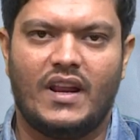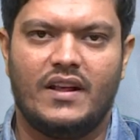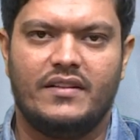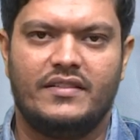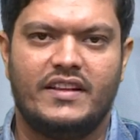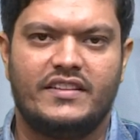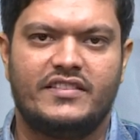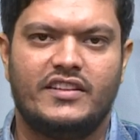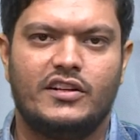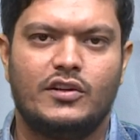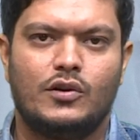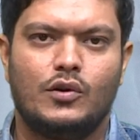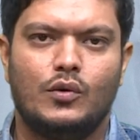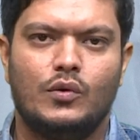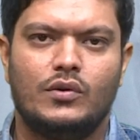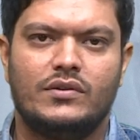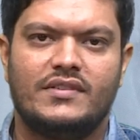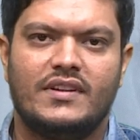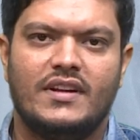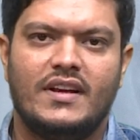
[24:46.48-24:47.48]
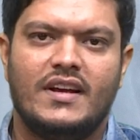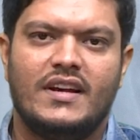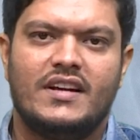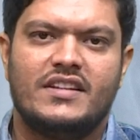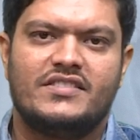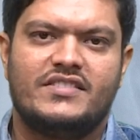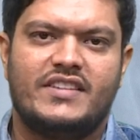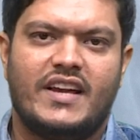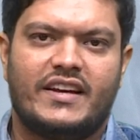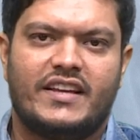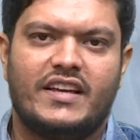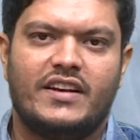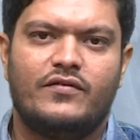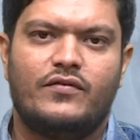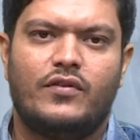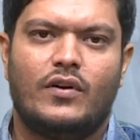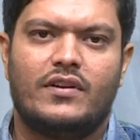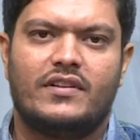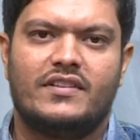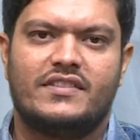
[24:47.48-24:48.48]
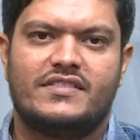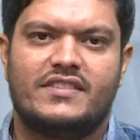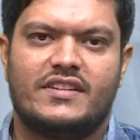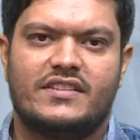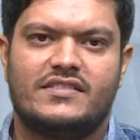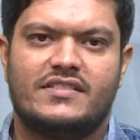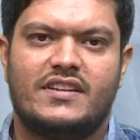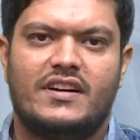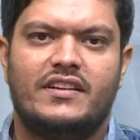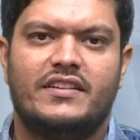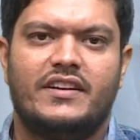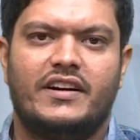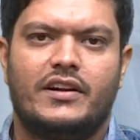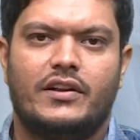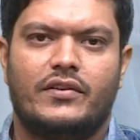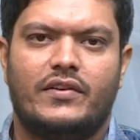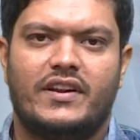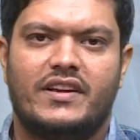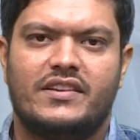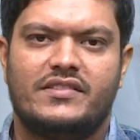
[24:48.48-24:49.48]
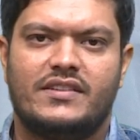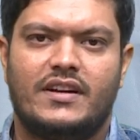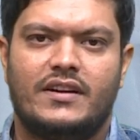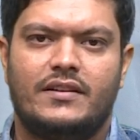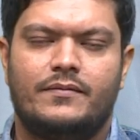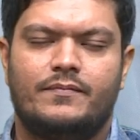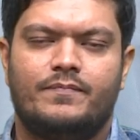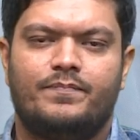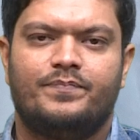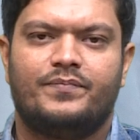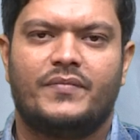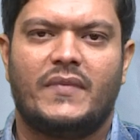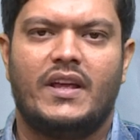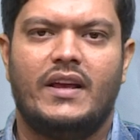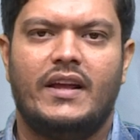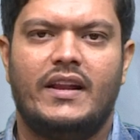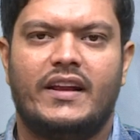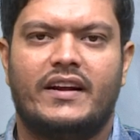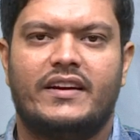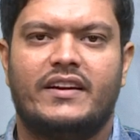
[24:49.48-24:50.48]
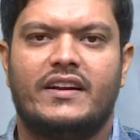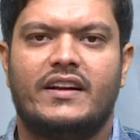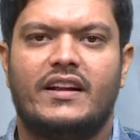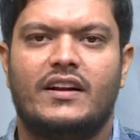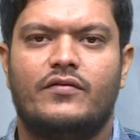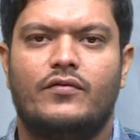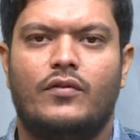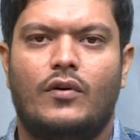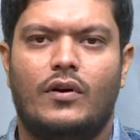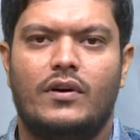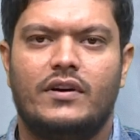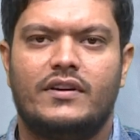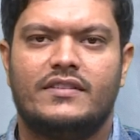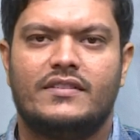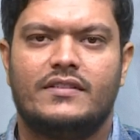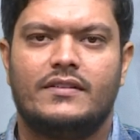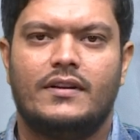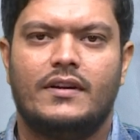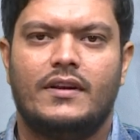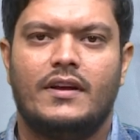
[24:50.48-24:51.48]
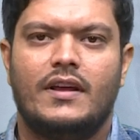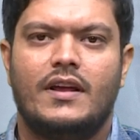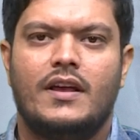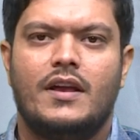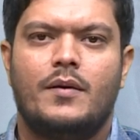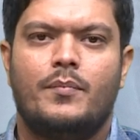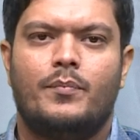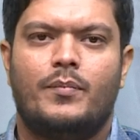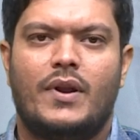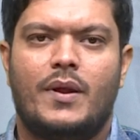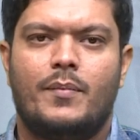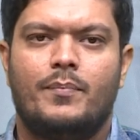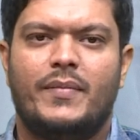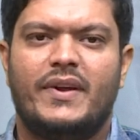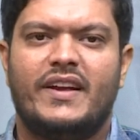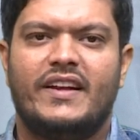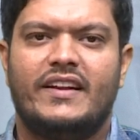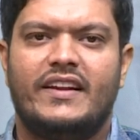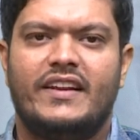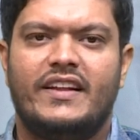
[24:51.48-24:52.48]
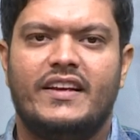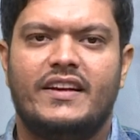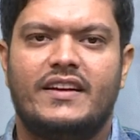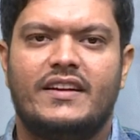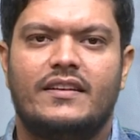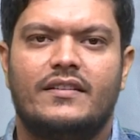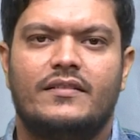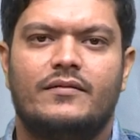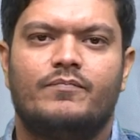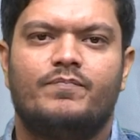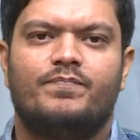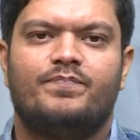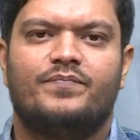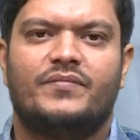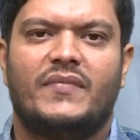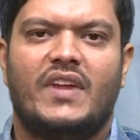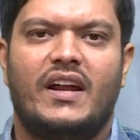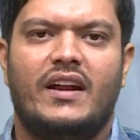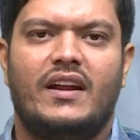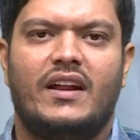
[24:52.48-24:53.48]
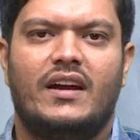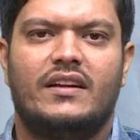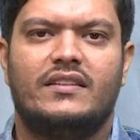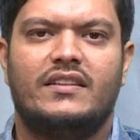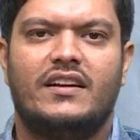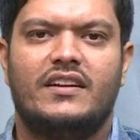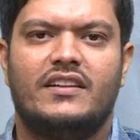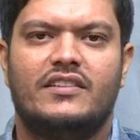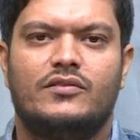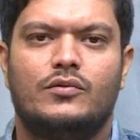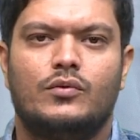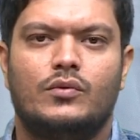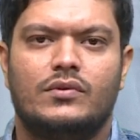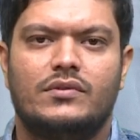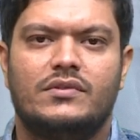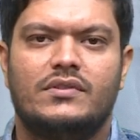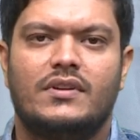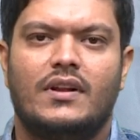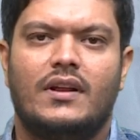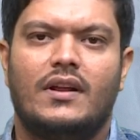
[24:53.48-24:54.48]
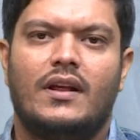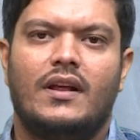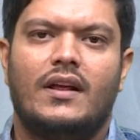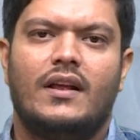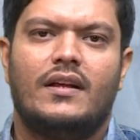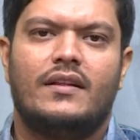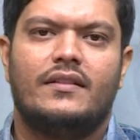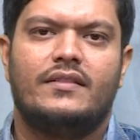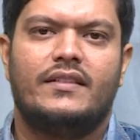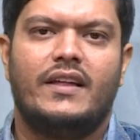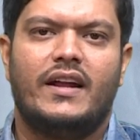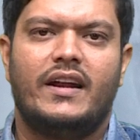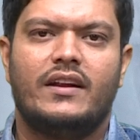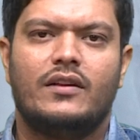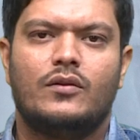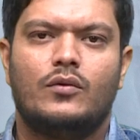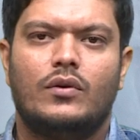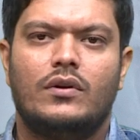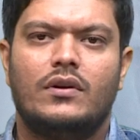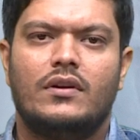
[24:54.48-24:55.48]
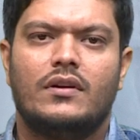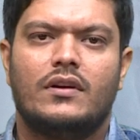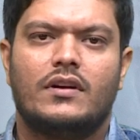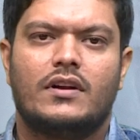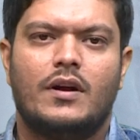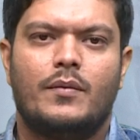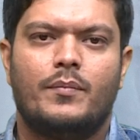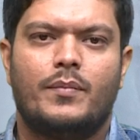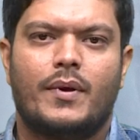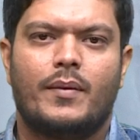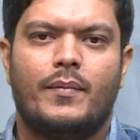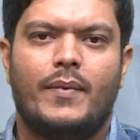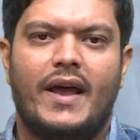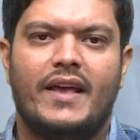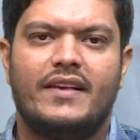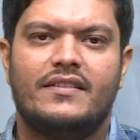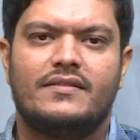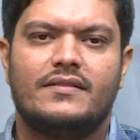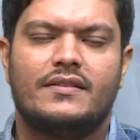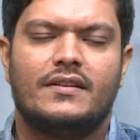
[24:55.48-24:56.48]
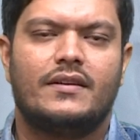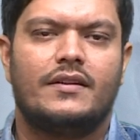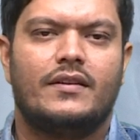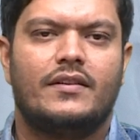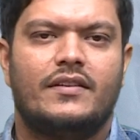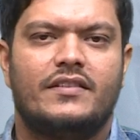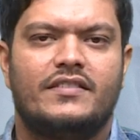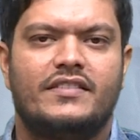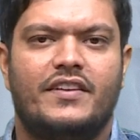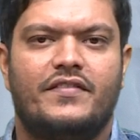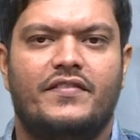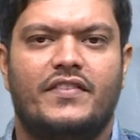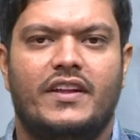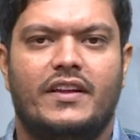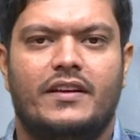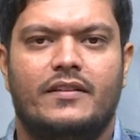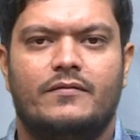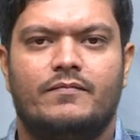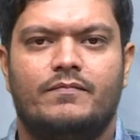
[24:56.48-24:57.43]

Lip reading: This includes checking for structural deterioration, electrical faults, plumbing leak and other issues that could compromise safety.